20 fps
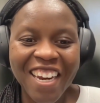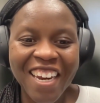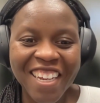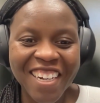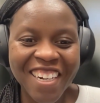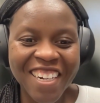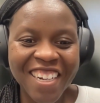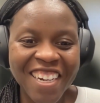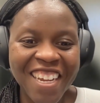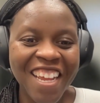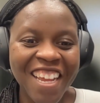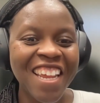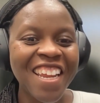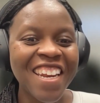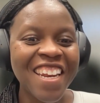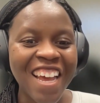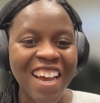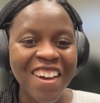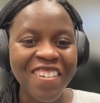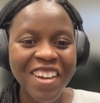And
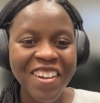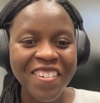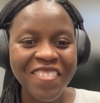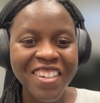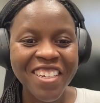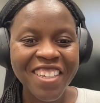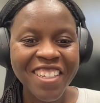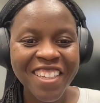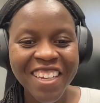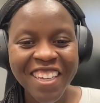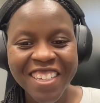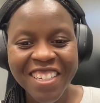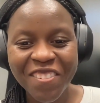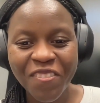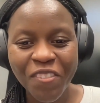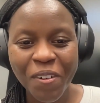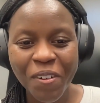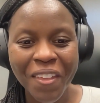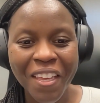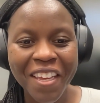now I realize
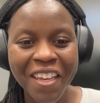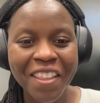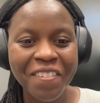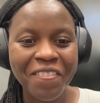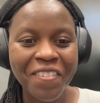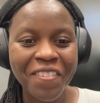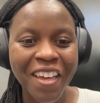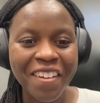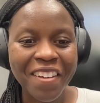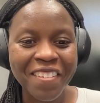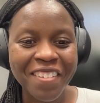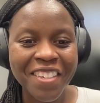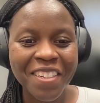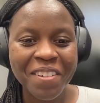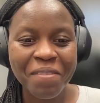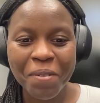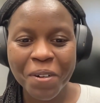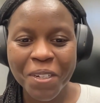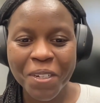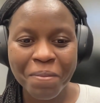from like the faculty
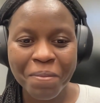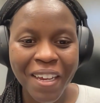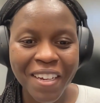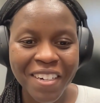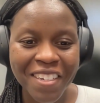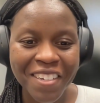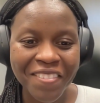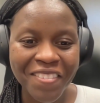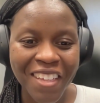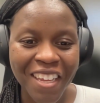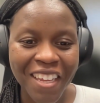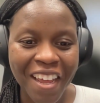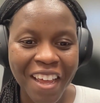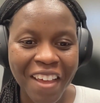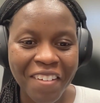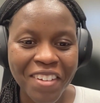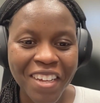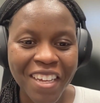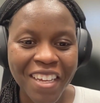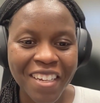perspective that
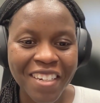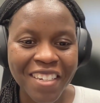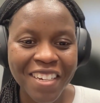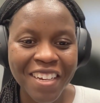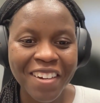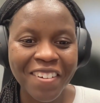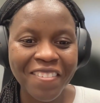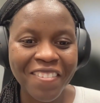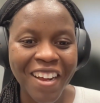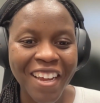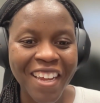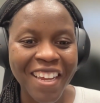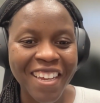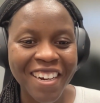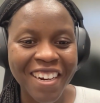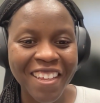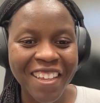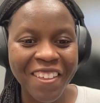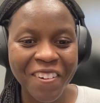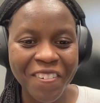having a dean write
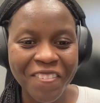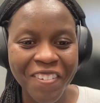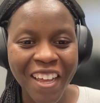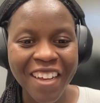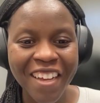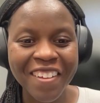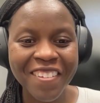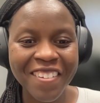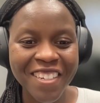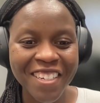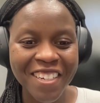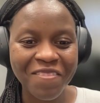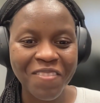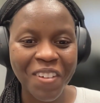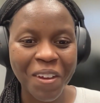another faculty